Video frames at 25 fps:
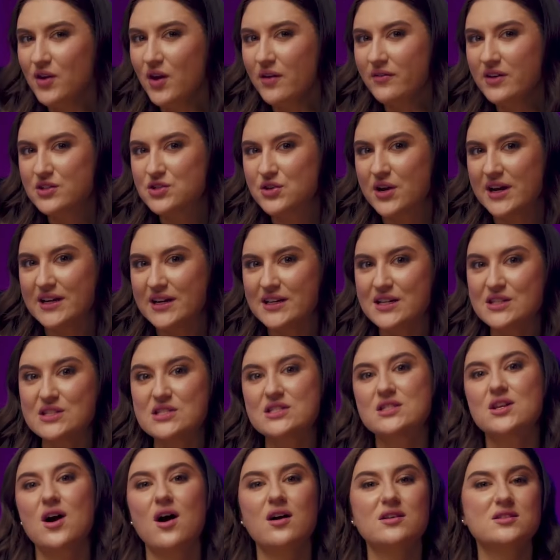you ever traded
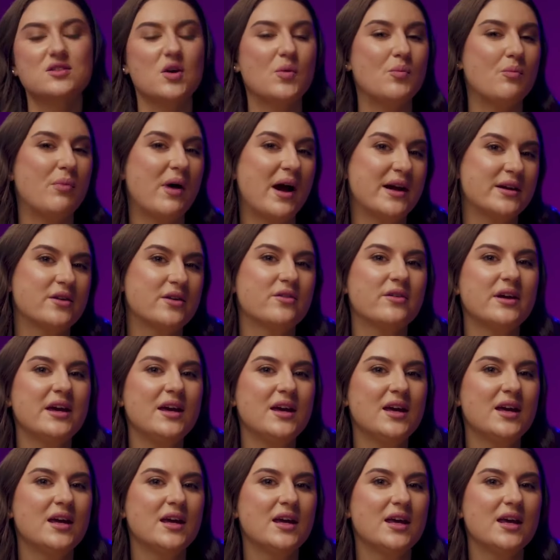stocks on
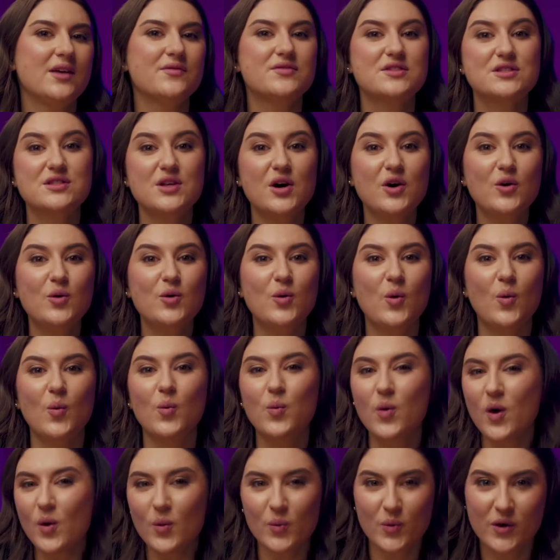binary? If so,
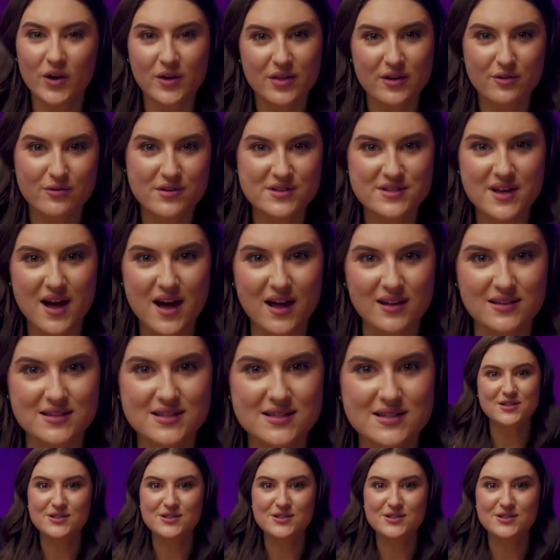what were the results?